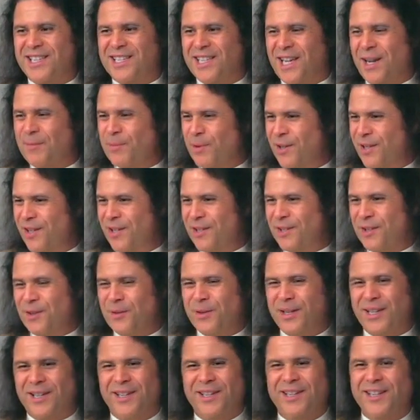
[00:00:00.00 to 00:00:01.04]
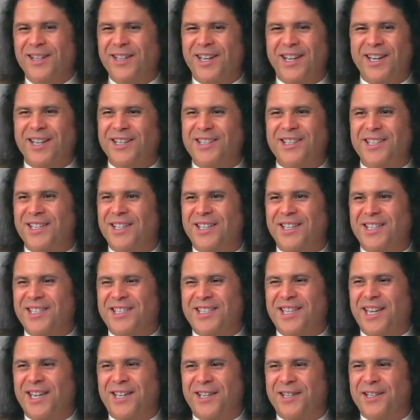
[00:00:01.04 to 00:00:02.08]
example. I don't know why. I see it as
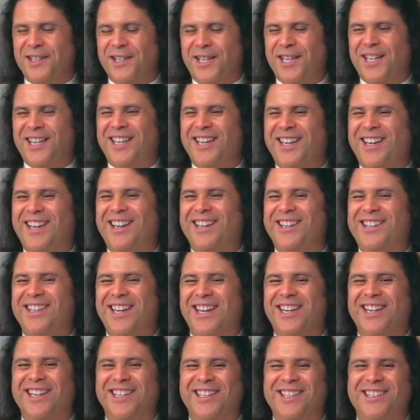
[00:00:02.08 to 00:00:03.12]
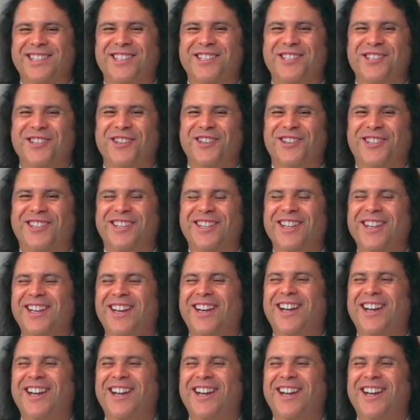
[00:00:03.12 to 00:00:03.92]
decadent dessert.